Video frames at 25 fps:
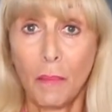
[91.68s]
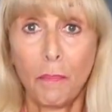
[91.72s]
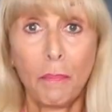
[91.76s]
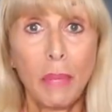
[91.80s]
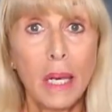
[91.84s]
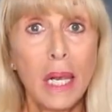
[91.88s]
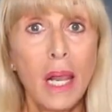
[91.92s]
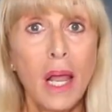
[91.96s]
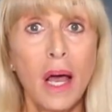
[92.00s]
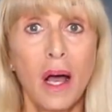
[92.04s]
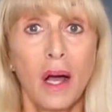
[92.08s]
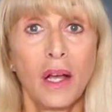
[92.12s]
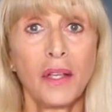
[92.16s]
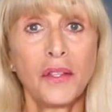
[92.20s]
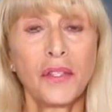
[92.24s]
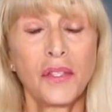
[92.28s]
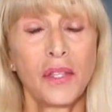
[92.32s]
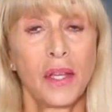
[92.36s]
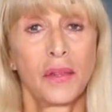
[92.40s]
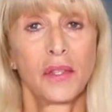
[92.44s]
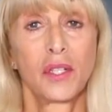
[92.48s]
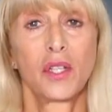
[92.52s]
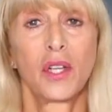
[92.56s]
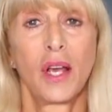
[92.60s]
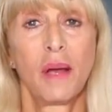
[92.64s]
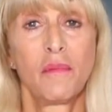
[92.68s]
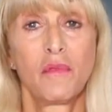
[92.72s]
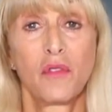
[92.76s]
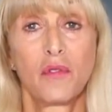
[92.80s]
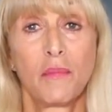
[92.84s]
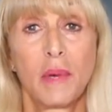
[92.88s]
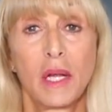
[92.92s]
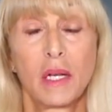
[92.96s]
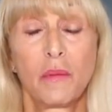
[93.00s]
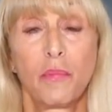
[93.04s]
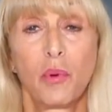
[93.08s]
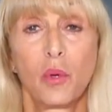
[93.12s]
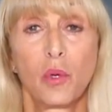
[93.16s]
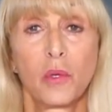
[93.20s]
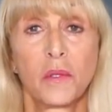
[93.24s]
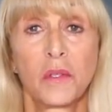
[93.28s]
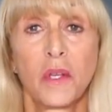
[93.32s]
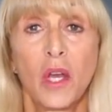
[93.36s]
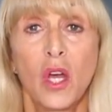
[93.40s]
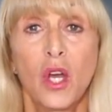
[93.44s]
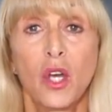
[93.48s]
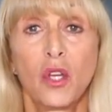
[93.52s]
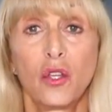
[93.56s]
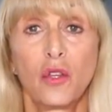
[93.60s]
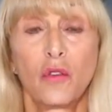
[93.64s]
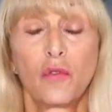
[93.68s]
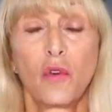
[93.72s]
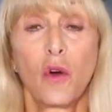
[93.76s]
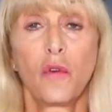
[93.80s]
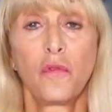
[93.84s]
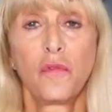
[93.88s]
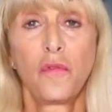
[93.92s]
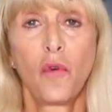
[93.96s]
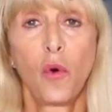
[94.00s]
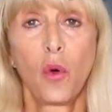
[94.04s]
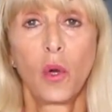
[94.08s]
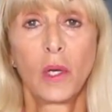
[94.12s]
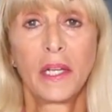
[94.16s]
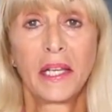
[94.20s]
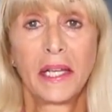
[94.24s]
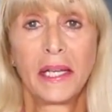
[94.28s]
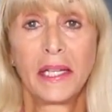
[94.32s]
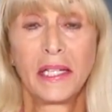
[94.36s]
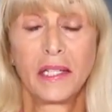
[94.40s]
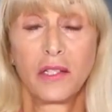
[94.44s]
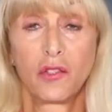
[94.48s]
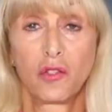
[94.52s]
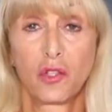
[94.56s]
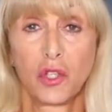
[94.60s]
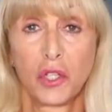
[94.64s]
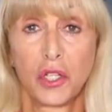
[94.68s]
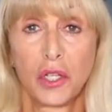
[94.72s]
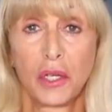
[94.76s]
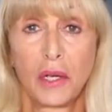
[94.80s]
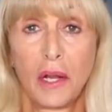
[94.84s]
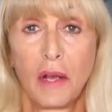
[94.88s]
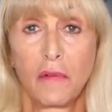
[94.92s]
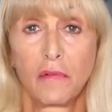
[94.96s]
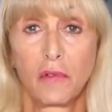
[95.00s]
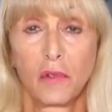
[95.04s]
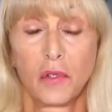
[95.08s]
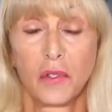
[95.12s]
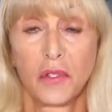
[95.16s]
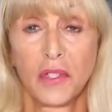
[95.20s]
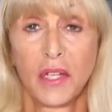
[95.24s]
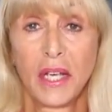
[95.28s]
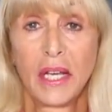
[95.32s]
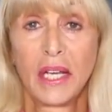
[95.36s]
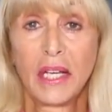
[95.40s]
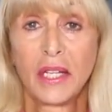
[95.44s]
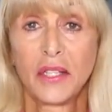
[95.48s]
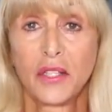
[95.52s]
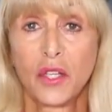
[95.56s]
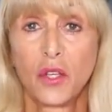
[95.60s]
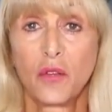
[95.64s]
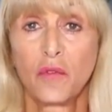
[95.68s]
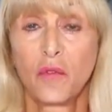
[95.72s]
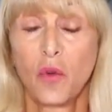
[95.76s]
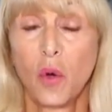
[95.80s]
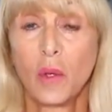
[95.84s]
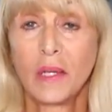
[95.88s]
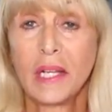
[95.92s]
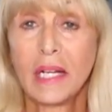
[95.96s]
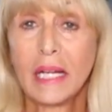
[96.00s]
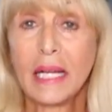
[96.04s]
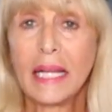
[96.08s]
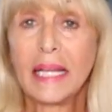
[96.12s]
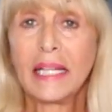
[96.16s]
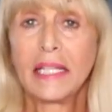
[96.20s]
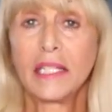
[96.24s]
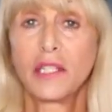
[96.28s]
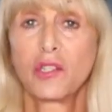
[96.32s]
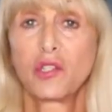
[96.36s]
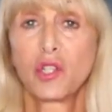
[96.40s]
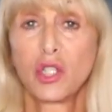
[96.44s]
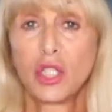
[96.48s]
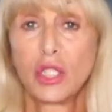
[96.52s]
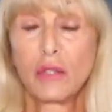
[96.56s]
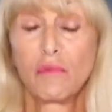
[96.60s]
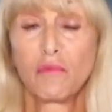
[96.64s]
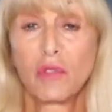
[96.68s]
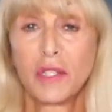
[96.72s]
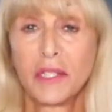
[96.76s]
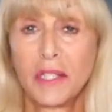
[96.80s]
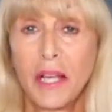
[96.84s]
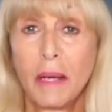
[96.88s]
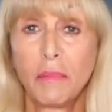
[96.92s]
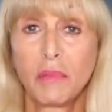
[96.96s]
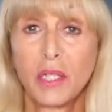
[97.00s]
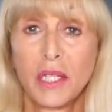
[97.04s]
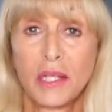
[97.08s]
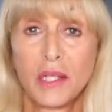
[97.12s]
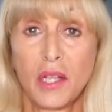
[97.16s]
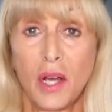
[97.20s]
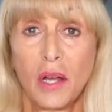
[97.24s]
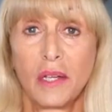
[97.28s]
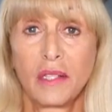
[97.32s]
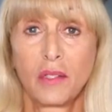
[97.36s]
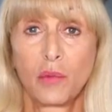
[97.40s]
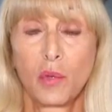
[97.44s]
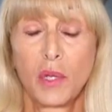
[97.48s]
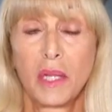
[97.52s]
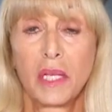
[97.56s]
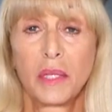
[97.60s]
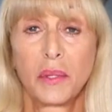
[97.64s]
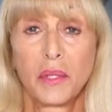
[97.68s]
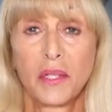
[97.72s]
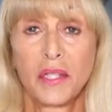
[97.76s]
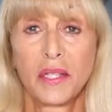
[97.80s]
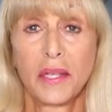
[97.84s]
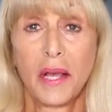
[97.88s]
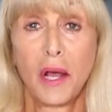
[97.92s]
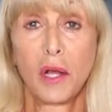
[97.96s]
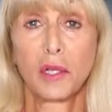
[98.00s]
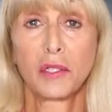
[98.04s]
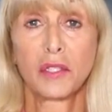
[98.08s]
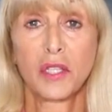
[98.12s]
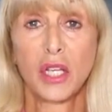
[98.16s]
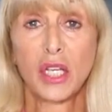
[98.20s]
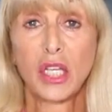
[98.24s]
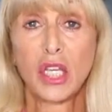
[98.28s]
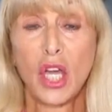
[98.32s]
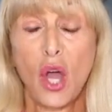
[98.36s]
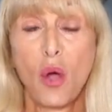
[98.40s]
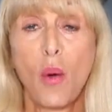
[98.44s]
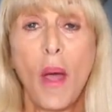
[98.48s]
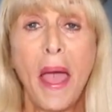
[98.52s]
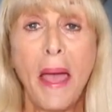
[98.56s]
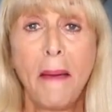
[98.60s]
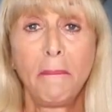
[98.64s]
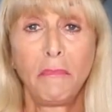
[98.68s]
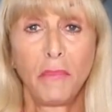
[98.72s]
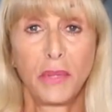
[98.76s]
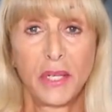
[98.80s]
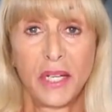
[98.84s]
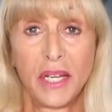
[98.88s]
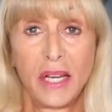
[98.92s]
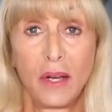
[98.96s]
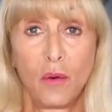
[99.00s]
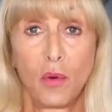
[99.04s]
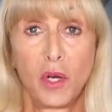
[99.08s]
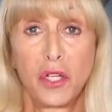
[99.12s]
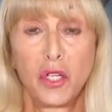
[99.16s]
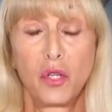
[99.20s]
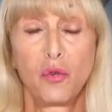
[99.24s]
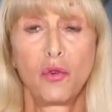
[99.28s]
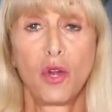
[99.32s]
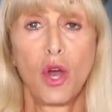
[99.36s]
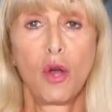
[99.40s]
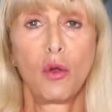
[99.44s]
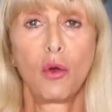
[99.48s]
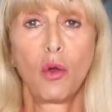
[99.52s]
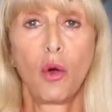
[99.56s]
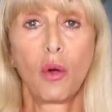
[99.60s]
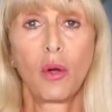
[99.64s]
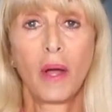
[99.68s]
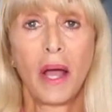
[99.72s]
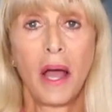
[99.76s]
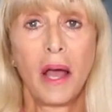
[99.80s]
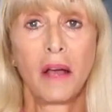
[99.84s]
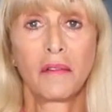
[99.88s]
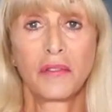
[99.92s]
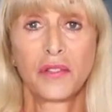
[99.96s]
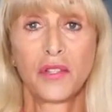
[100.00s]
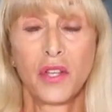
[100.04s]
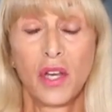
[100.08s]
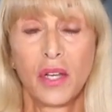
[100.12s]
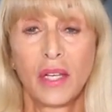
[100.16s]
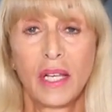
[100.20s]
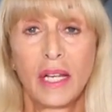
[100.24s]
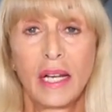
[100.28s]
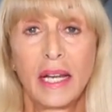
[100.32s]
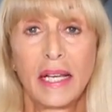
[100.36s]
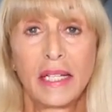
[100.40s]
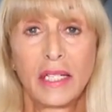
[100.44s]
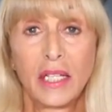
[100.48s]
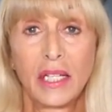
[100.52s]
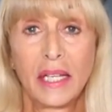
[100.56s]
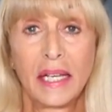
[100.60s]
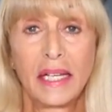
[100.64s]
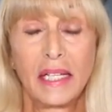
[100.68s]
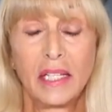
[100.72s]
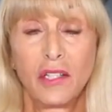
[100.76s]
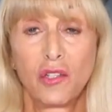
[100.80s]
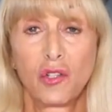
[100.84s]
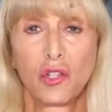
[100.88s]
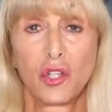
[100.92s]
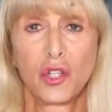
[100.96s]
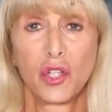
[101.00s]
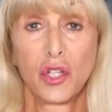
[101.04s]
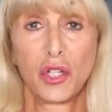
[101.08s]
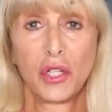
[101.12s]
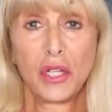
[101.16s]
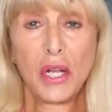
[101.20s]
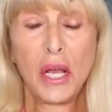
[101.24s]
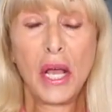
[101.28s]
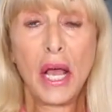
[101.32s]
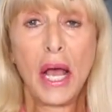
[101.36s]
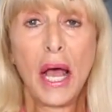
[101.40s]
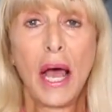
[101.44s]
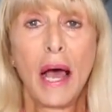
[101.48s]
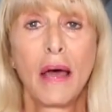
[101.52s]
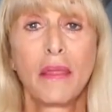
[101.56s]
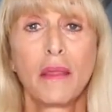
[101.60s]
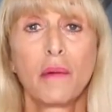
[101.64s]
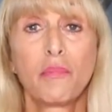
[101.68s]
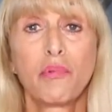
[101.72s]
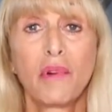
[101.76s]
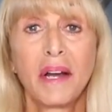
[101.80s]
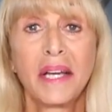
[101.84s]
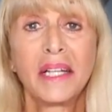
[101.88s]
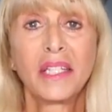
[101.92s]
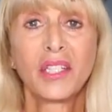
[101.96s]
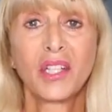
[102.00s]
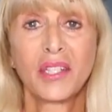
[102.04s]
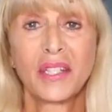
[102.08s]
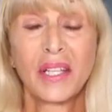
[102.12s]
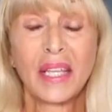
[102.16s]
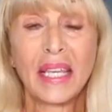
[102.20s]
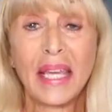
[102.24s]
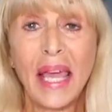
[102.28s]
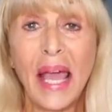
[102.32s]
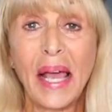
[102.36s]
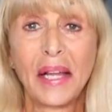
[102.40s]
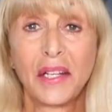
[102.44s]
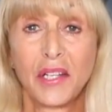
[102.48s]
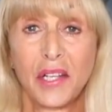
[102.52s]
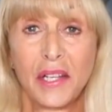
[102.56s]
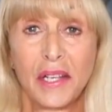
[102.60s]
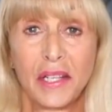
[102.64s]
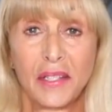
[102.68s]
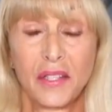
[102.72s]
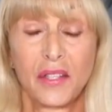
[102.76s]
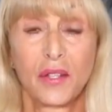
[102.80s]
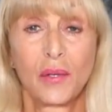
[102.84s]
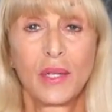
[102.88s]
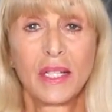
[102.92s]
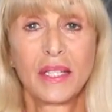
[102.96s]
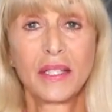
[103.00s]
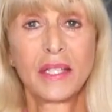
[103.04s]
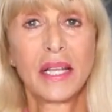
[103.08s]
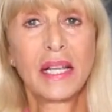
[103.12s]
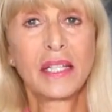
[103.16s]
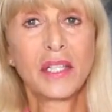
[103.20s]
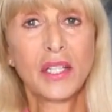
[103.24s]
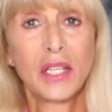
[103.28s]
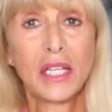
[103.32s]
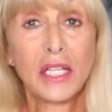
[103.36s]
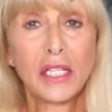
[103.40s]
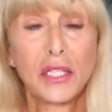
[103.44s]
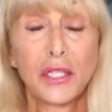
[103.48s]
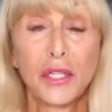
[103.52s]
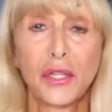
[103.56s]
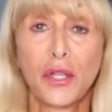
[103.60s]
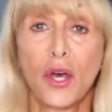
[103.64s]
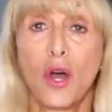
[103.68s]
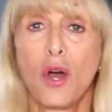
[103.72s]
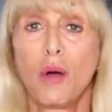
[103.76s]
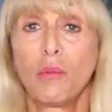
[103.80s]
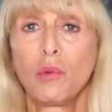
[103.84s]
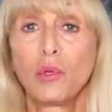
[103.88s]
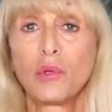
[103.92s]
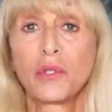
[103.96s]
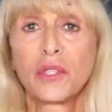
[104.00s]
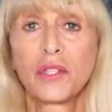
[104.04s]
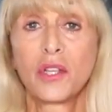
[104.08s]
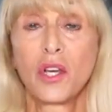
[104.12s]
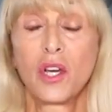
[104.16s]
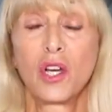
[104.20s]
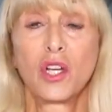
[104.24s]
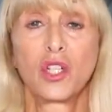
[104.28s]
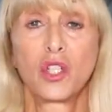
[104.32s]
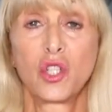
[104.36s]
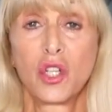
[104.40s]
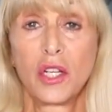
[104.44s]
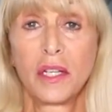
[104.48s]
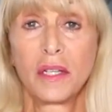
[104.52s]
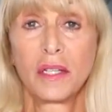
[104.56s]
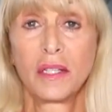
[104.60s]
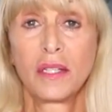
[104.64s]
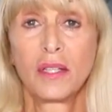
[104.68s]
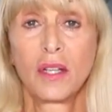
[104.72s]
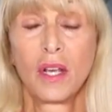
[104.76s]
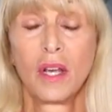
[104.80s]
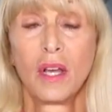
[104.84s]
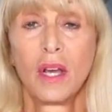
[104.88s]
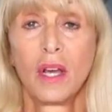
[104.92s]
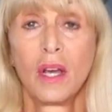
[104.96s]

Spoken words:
Plus, at the time of the menopause, you've got falling estrogen levels. So you've got little estrogen receptor sites within the cells that go empty when you no longer have circulating estrogen, and the brain doesn't get it. So it sends these thermal surges